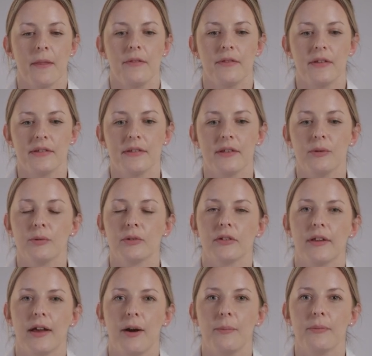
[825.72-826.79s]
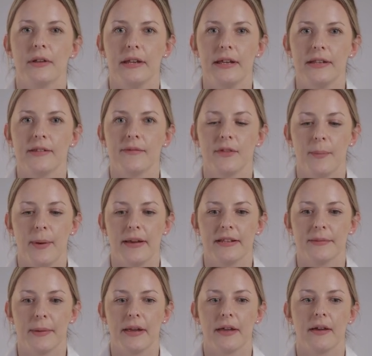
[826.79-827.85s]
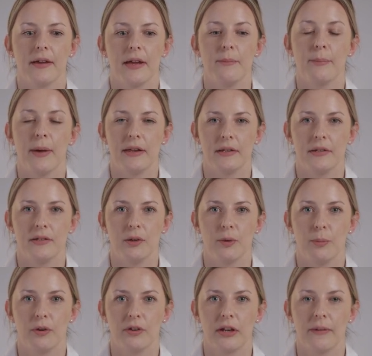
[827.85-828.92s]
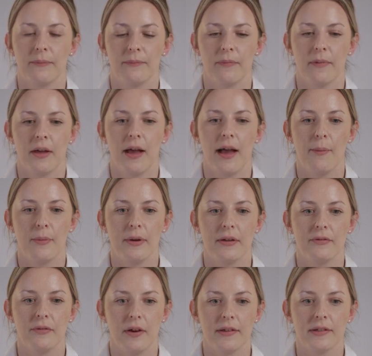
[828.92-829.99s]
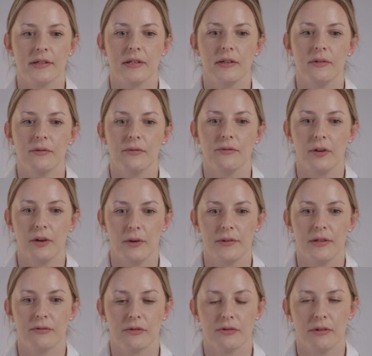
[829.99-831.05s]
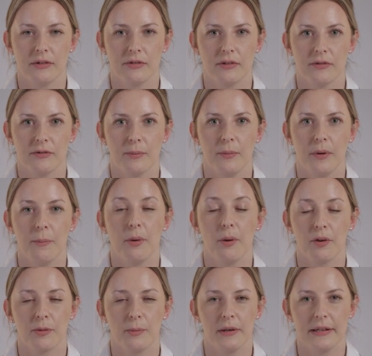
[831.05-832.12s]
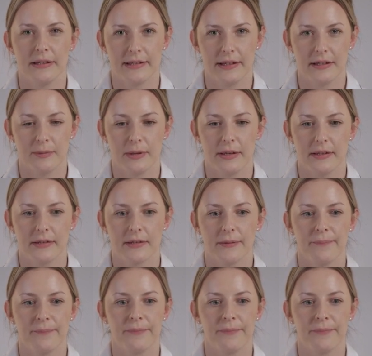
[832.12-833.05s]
This is in order to help the leads of the pacemaker embed into your body, and we advise that you follow these restrictions for approximately 6 weeks.